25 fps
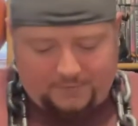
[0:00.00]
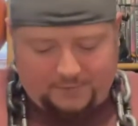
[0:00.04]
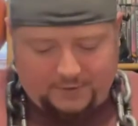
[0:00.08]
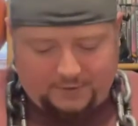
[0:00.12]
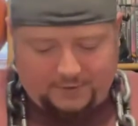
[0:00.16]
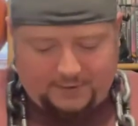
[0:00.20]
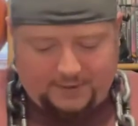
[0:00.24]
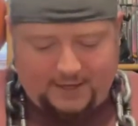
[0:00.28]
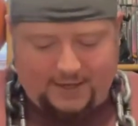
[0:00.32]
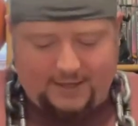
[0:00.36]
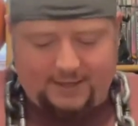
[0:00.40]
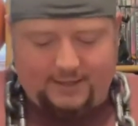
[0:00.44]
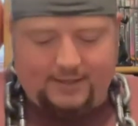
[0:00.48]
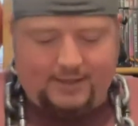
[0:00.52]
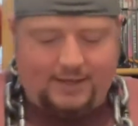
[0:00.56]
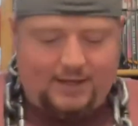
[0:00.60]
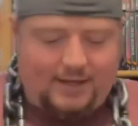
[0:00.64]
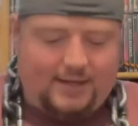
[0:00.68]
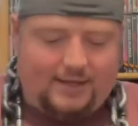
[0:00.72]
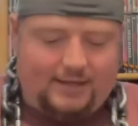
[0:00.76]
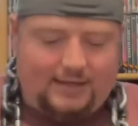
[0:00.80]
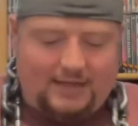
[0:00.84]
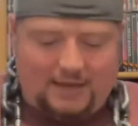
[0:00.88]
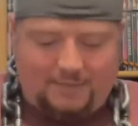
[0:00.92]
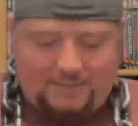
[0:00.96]
Okay,
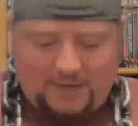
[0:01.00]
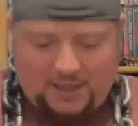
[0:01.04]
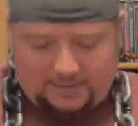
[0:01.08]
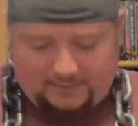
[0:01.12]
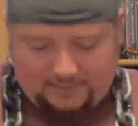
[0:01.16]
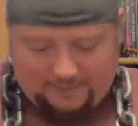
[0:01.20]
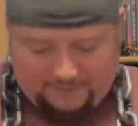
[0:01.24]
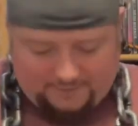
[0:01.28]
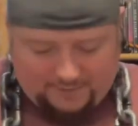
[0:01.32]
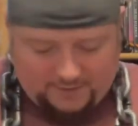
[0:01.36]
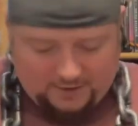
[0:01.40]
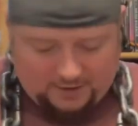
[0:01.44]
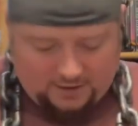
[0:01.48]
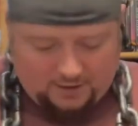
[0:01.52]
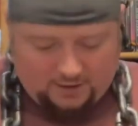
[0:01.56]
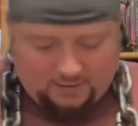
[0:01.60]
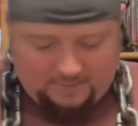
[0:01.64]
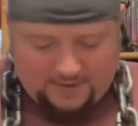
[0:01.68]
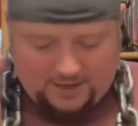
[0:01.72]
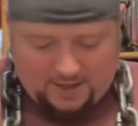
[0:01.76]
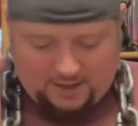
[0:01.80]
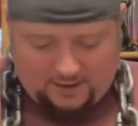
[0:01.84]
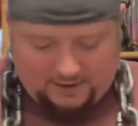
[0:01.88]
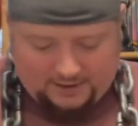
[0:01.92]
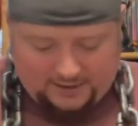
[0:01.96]
that makes me feel a little better